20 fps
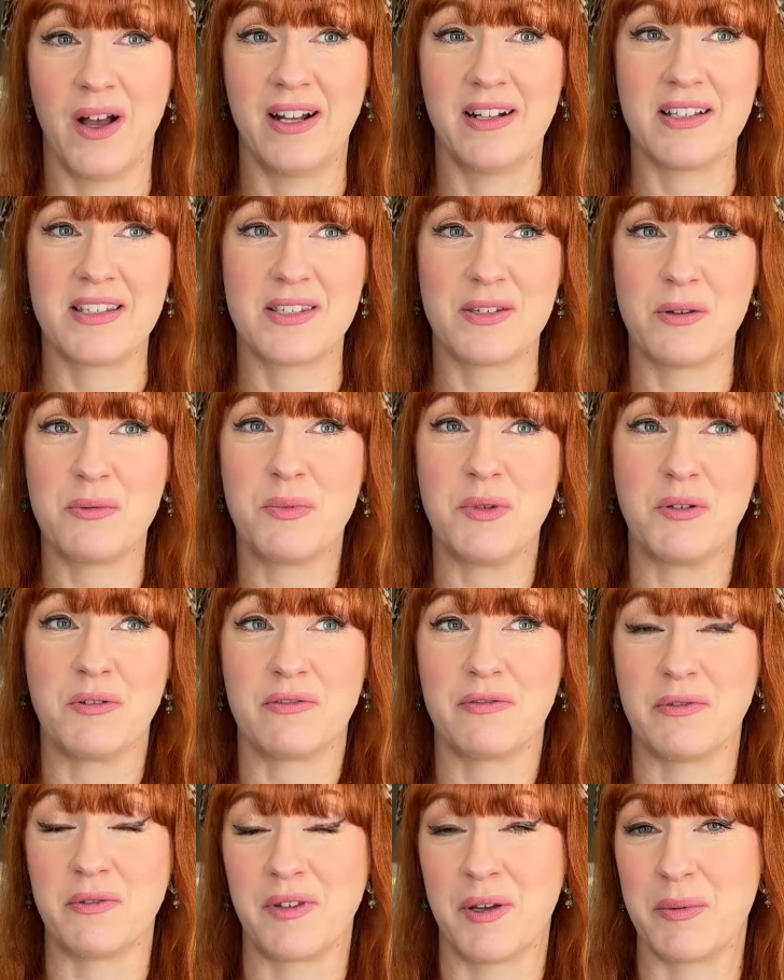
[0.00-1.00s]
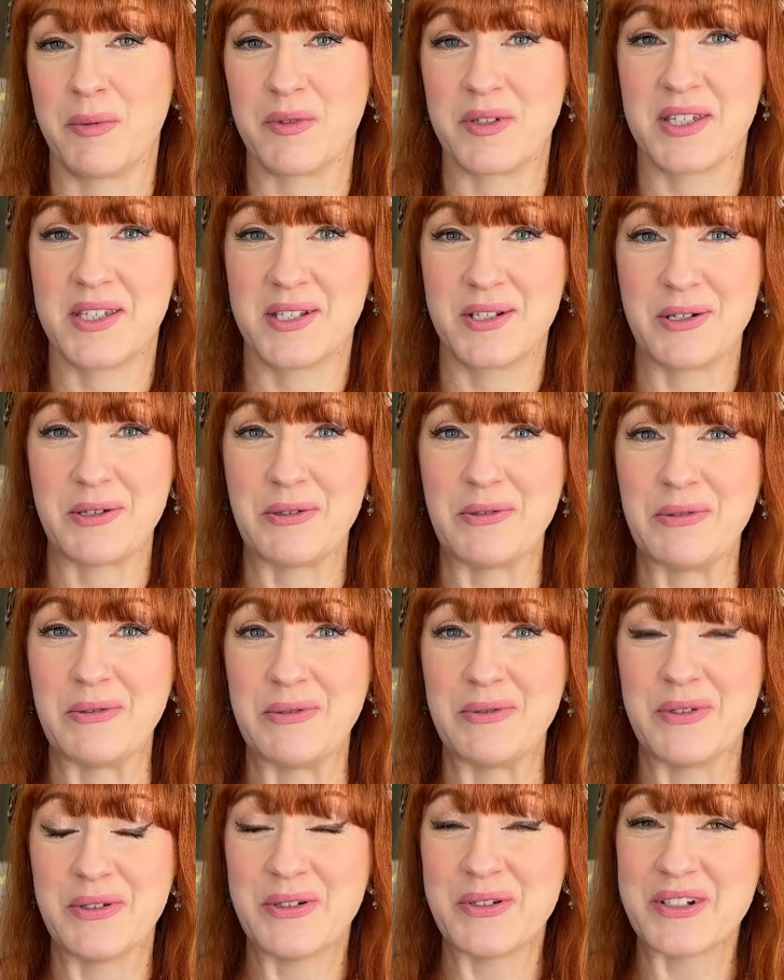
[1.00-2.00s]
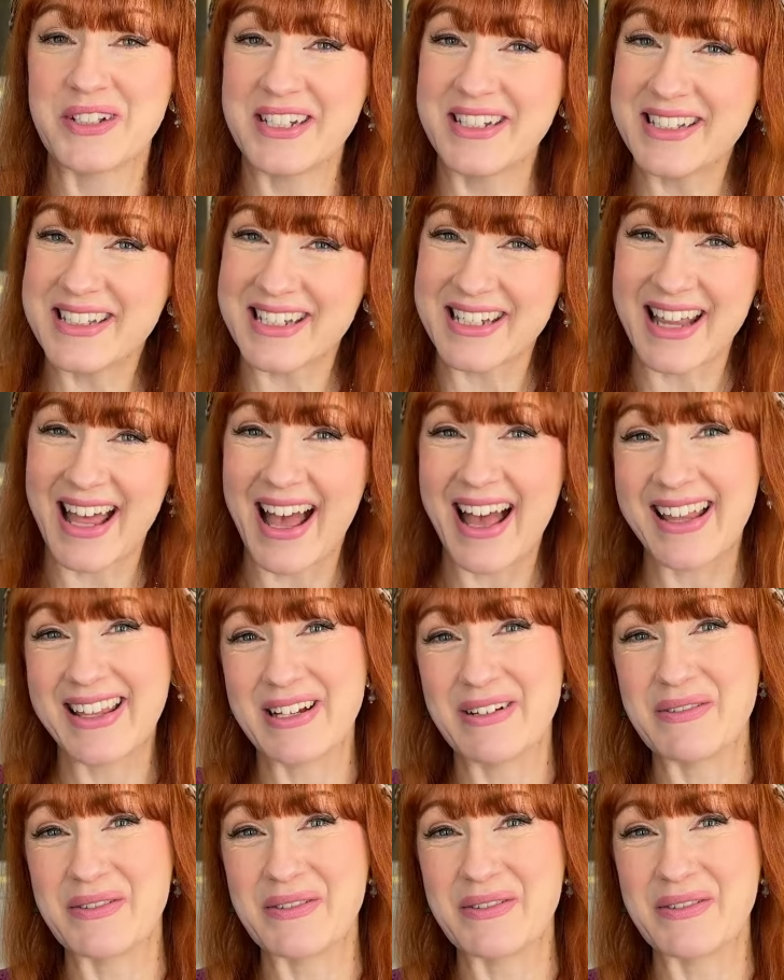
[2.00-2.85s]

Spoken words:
And it's so beautiful that we're still hooked into that